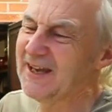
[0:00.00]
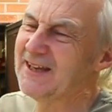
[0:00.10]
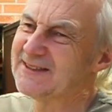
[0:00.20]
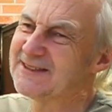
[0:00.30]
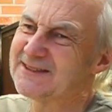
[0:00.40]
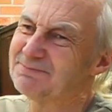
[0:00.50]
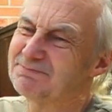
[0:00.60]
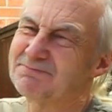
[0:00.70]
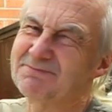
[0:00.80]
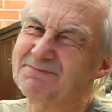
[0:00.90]

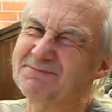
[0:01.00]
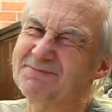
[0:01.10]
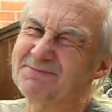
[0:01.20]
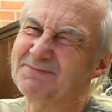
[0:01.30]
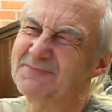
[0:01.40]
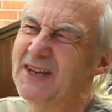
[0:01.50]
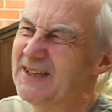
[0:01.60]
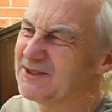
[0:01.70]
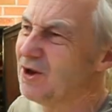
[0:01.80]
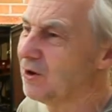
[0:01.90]

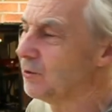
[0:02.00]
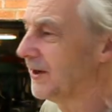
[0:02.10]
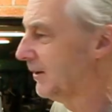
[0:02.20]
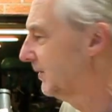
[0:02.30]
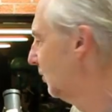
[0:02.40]
it's not going out in the